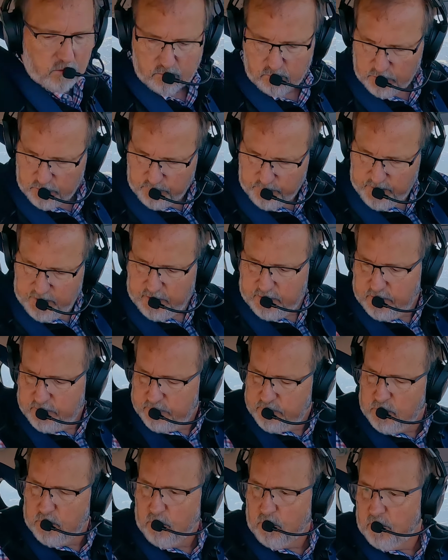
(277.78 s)
Which means,
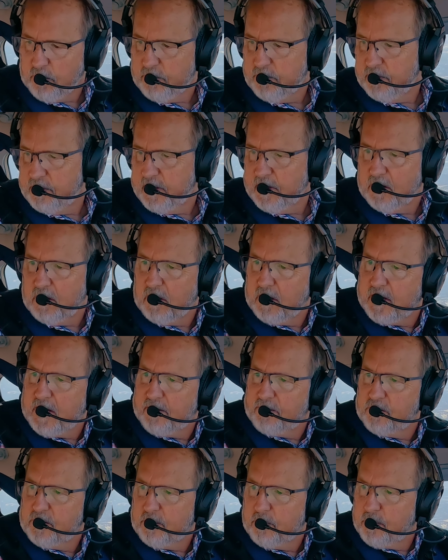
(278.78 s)
of course, that I'll
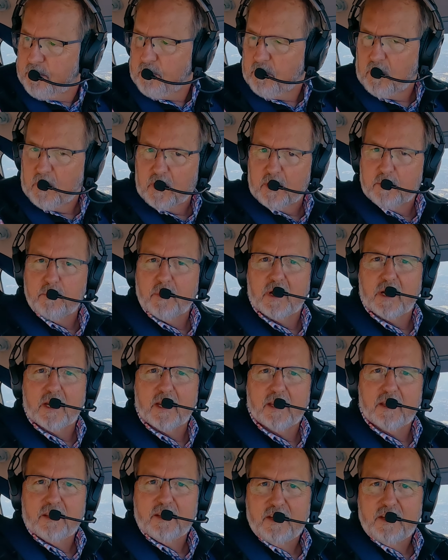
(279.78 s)
have to put on my